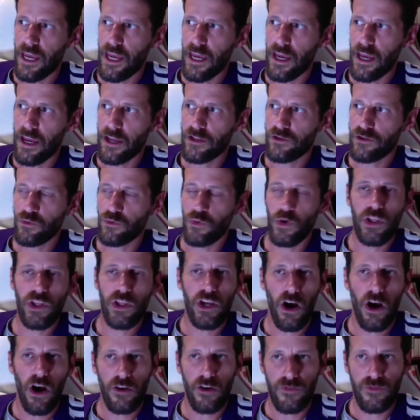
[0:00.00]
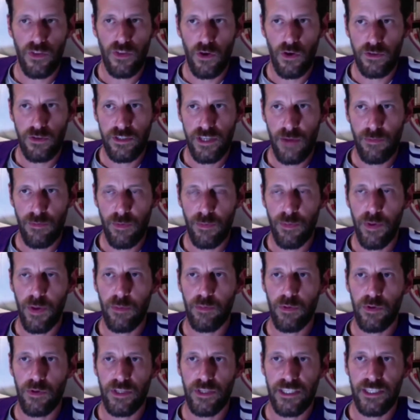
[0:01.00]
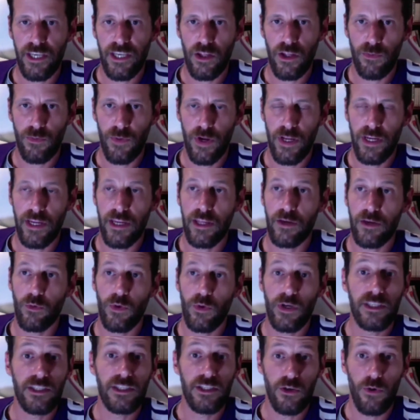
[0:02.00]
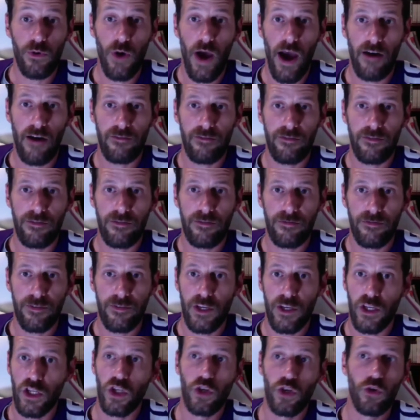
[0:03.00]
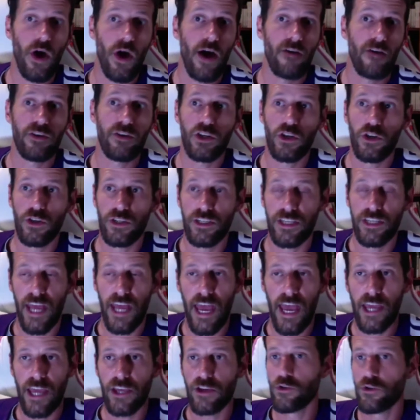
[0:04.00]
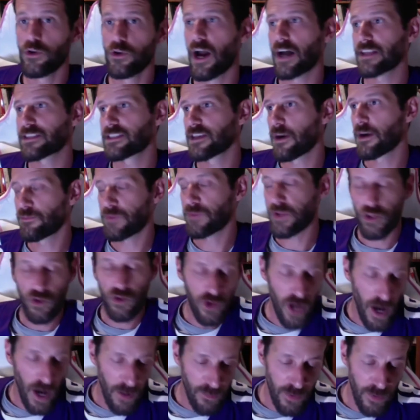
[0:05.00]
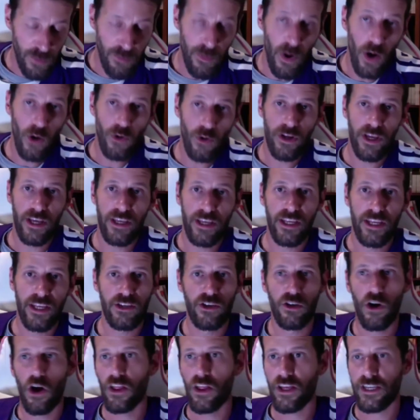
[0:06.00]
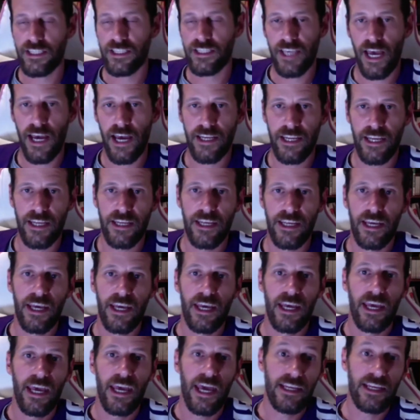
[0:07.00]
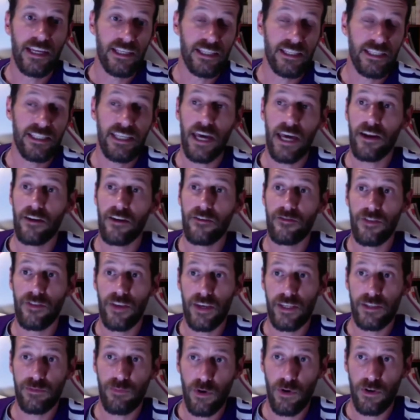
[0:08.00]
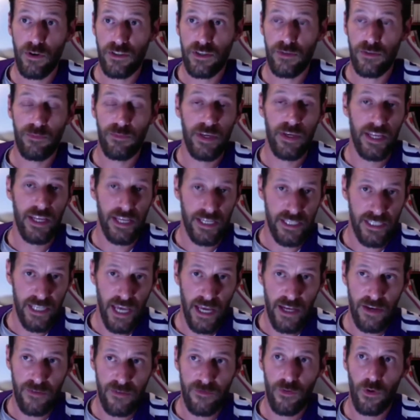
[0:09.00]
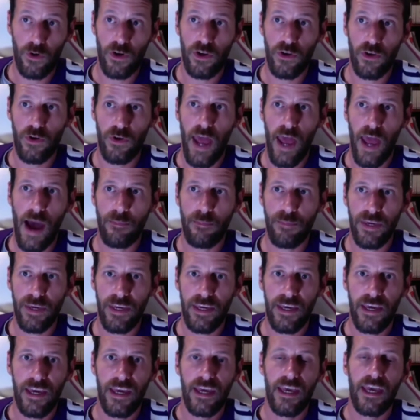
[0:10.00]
it's really hard for those type of people to celebrate any wins you have you have a good day you got something you got promoted and you're all excited and instead of this person being excited for you and happy